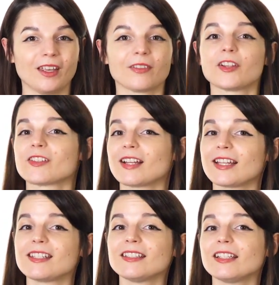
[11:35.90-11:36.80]
There's an
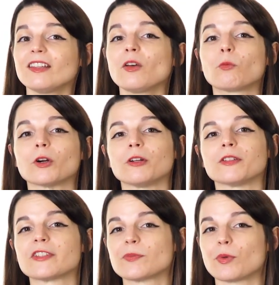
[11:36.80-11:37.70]
idea in the world
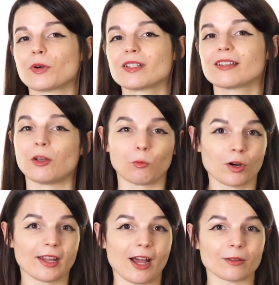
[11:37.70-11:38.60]
of sports and
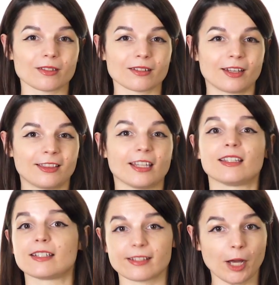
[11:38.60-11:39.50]
workouts that the
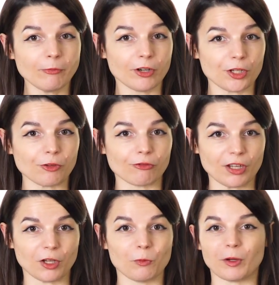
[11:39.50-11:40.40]
discomfort you
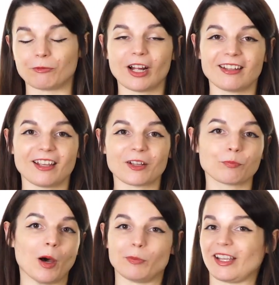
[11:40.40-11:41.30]
feel when running,
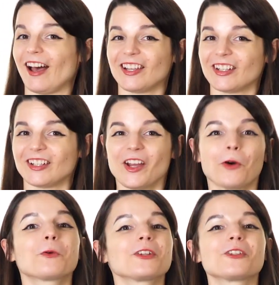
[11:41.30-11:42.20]
pumping iron,
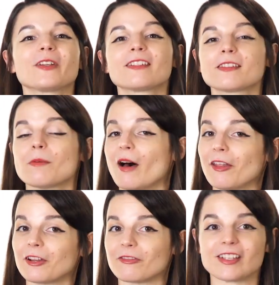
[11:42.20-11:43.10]
or doing some
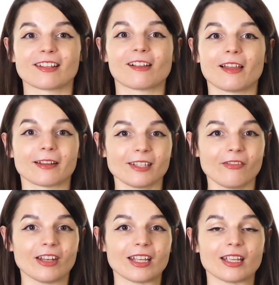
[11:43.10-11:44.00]
other physical
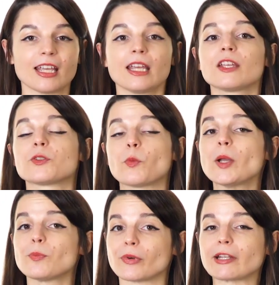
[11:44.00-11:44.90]
activity is
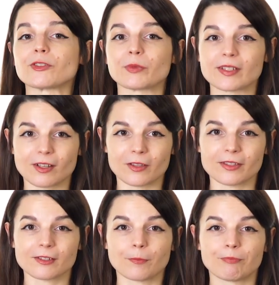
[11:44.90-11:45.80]
what brings results.